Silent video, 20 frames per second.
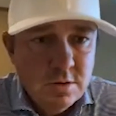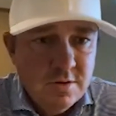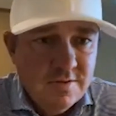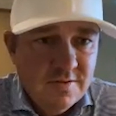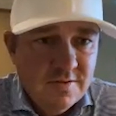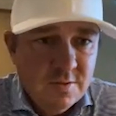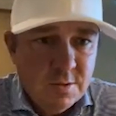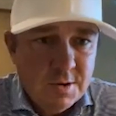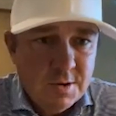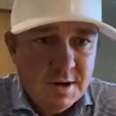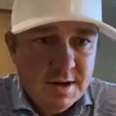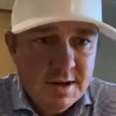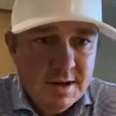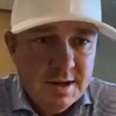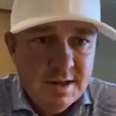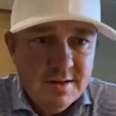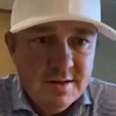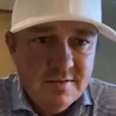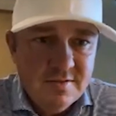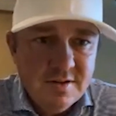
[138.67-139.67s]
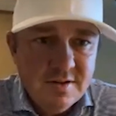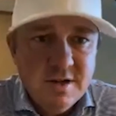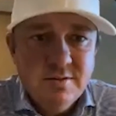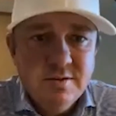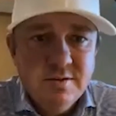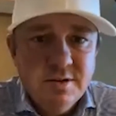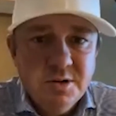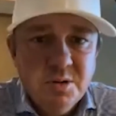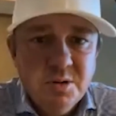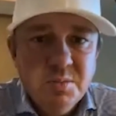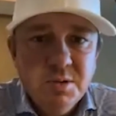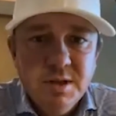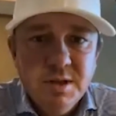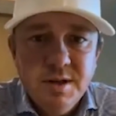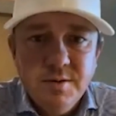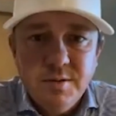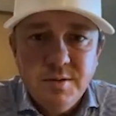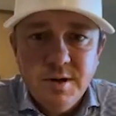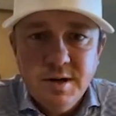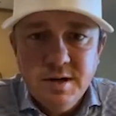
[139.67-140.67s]
480 and 500 playing
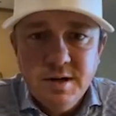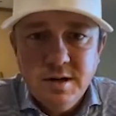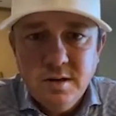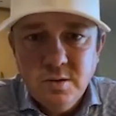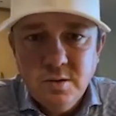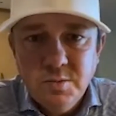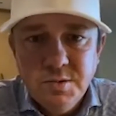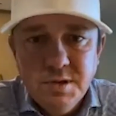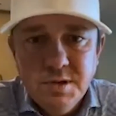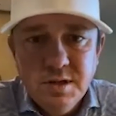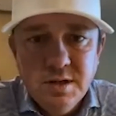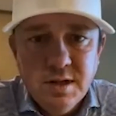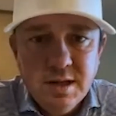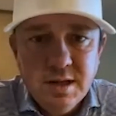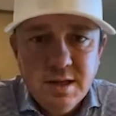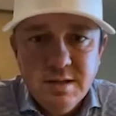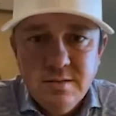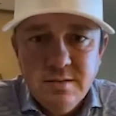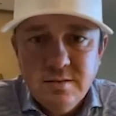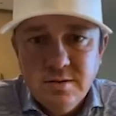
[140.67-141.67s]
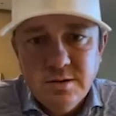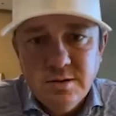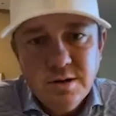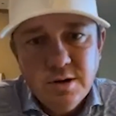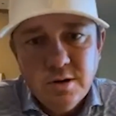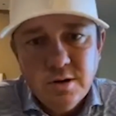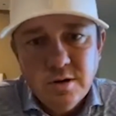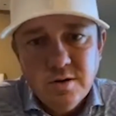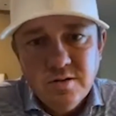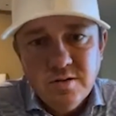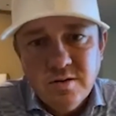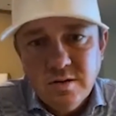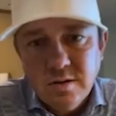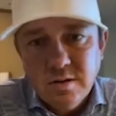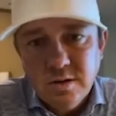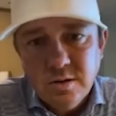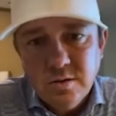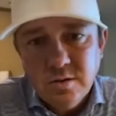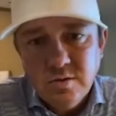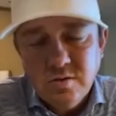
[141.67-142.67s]
right into the wind, add 30 yards to
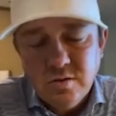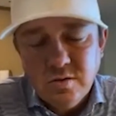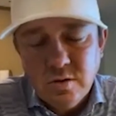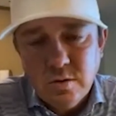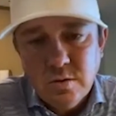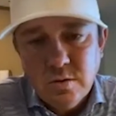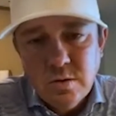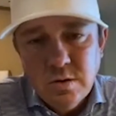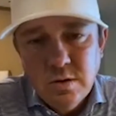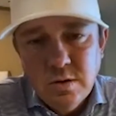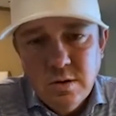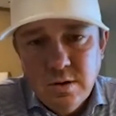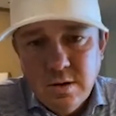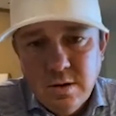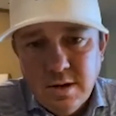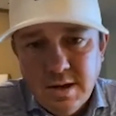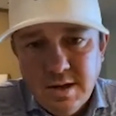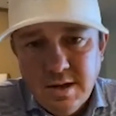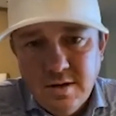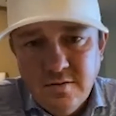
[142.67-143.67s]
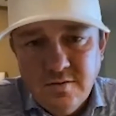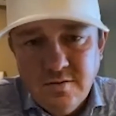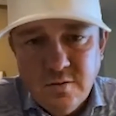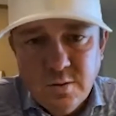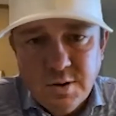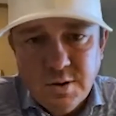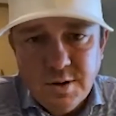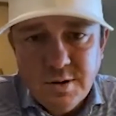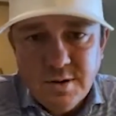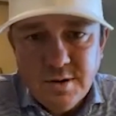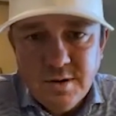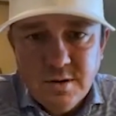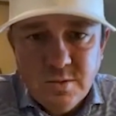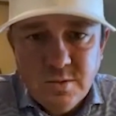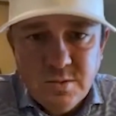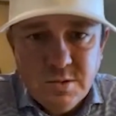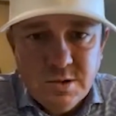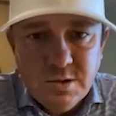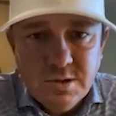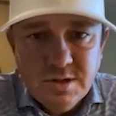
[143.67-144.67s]
those. So I hit a 4-iron into
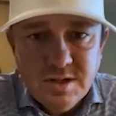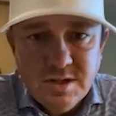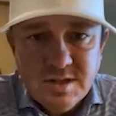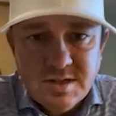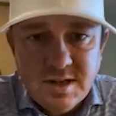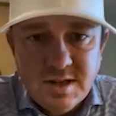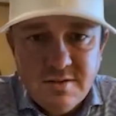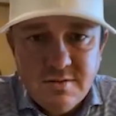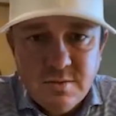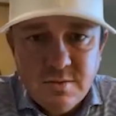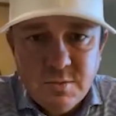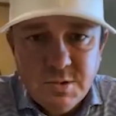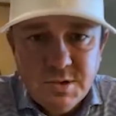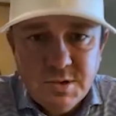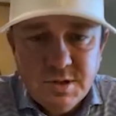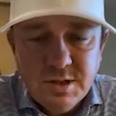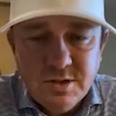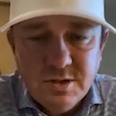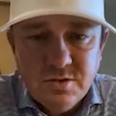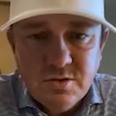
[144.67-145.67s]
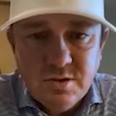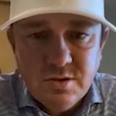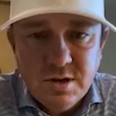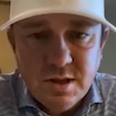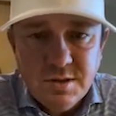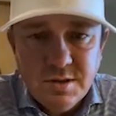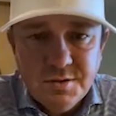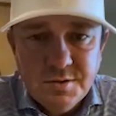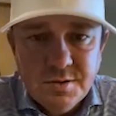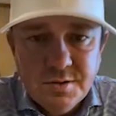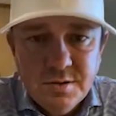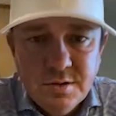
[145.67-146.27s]
one and a 7-wood into another.